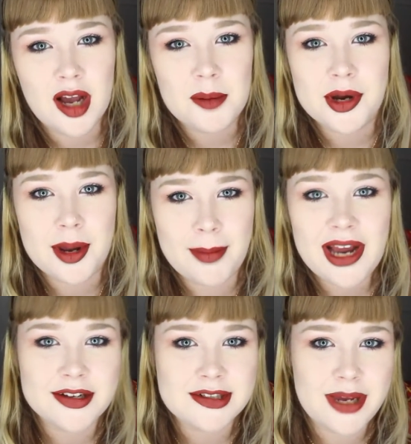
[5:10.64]
I'm going
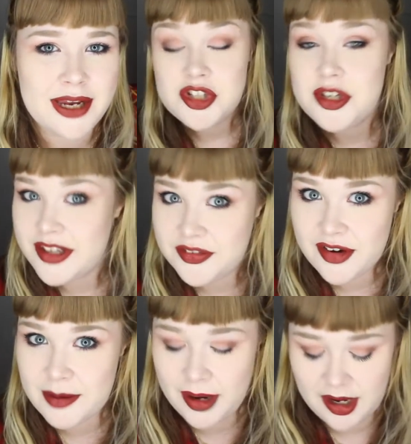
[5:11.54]
Macca's, mate. So this
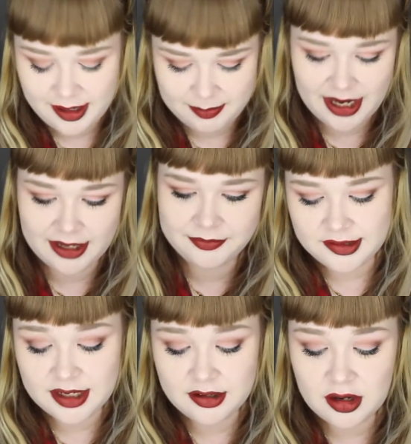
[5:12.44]
very polite man
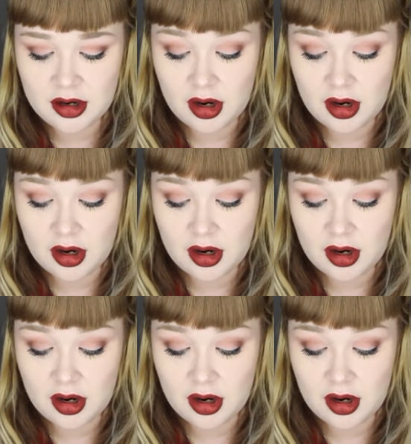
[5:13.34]
said,